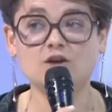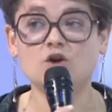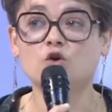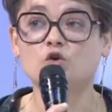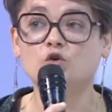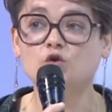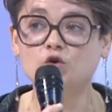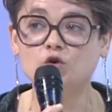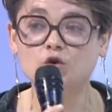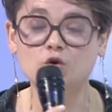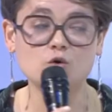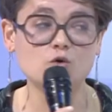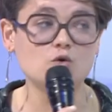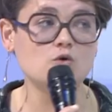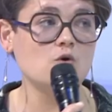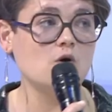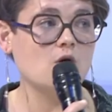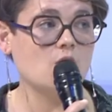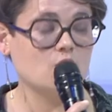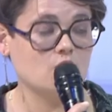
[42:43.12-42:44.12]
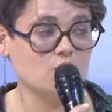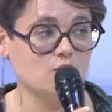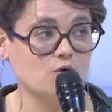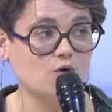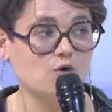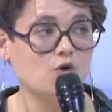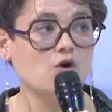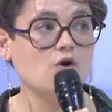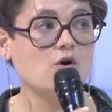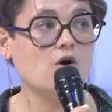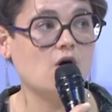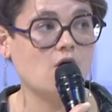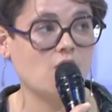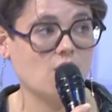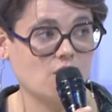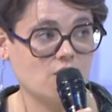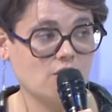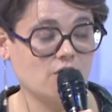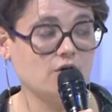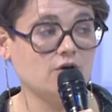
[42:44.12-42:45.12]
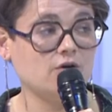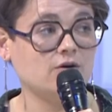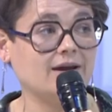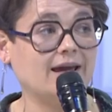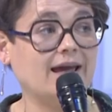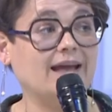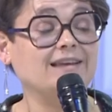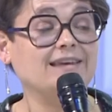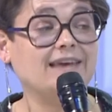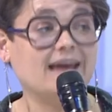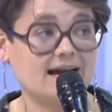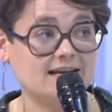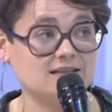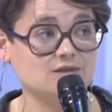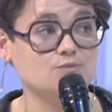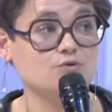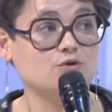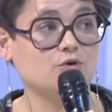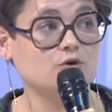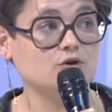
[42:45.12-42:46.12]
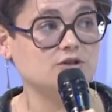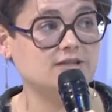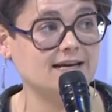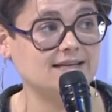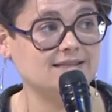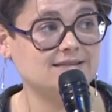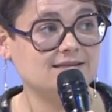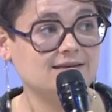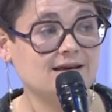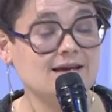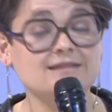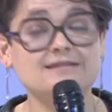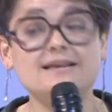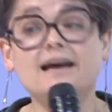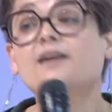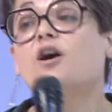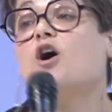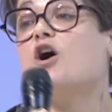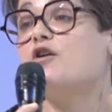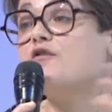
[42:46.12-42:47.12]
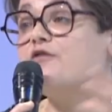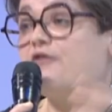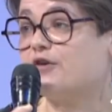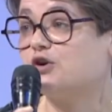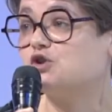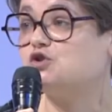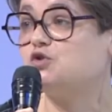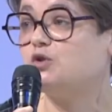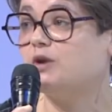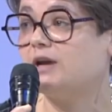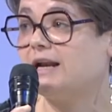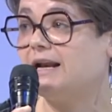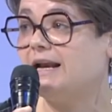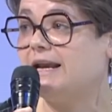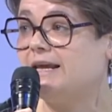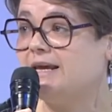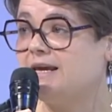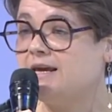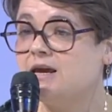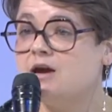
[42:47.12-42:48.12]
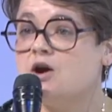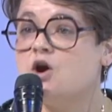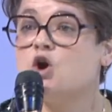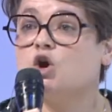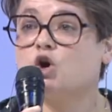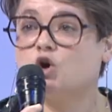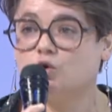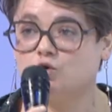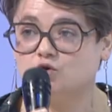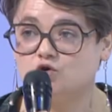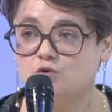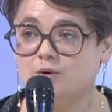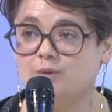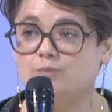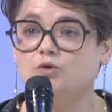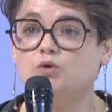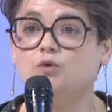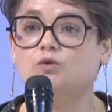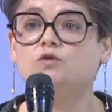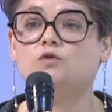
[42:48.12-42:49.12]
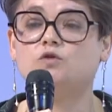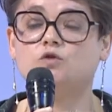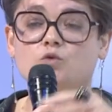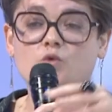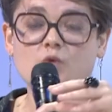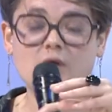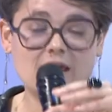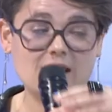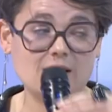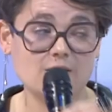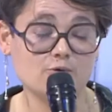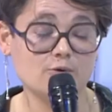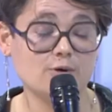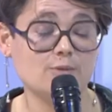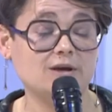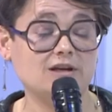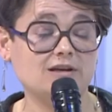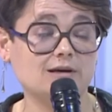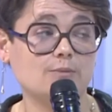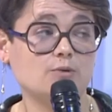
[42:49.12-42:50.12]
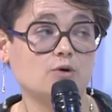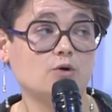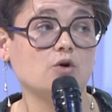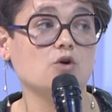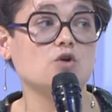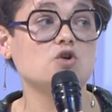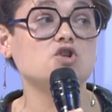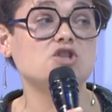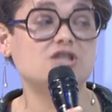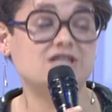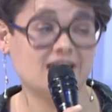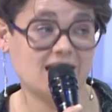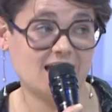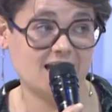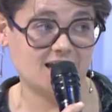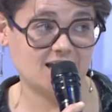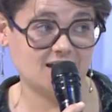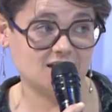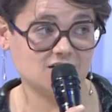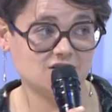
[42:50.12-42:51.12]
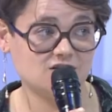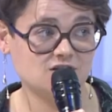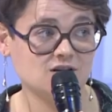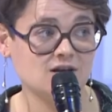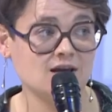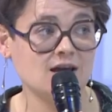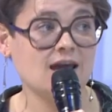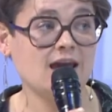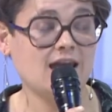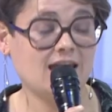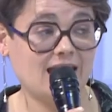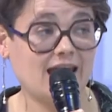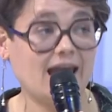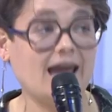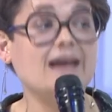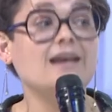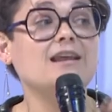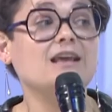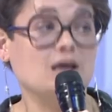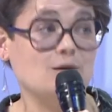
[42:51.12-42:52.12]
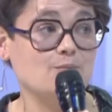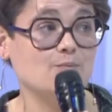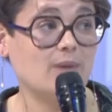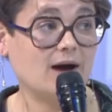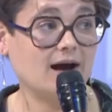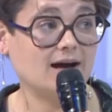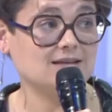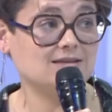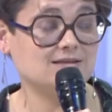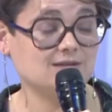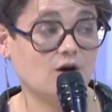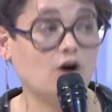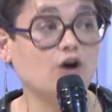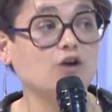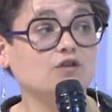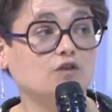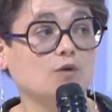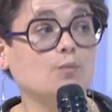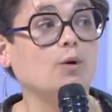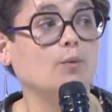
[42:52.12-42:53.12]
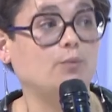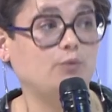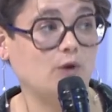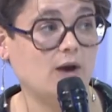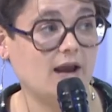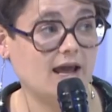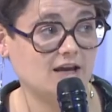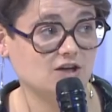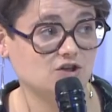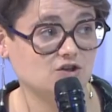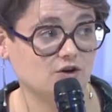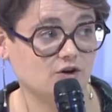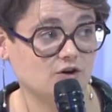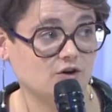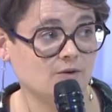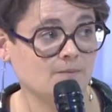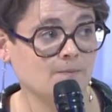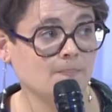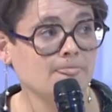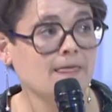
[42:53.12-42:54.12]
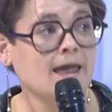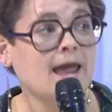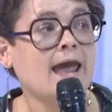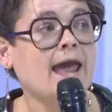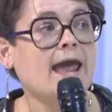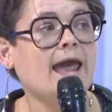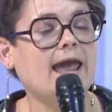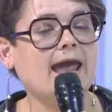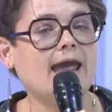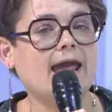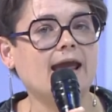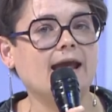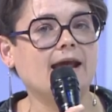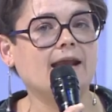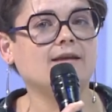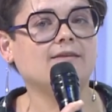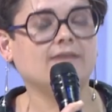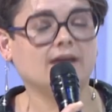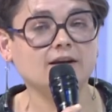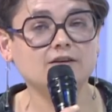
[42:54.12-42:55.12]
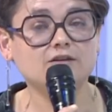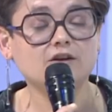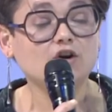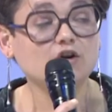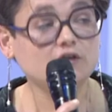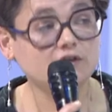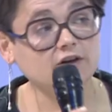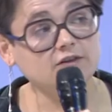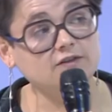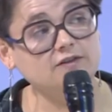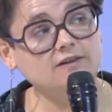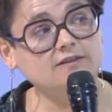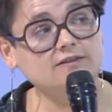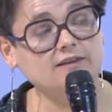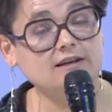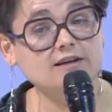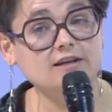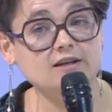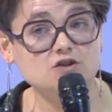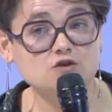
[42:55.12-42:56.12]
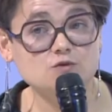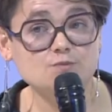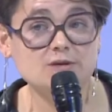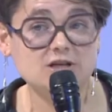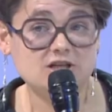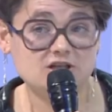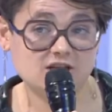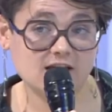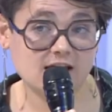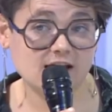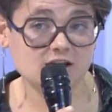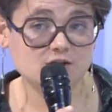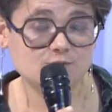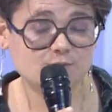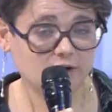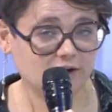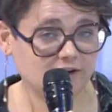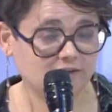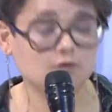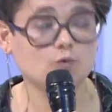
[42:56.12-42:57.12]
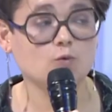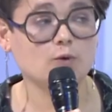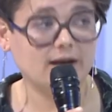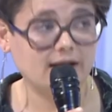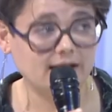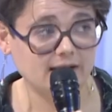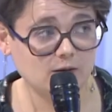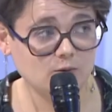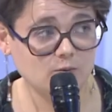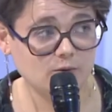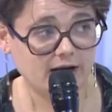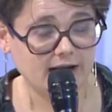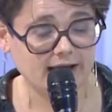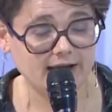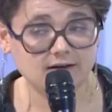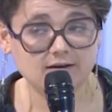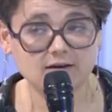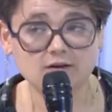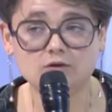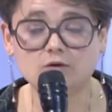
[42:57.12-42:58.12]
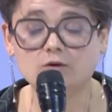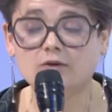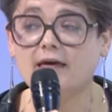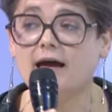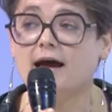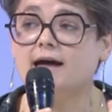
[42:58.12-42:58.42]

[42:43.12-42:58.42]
new coal, oil, and gas projects that unfortunately contributes to irremediable change and impacts on the population. And there is another thing that needs to be changed, but it's really related to that.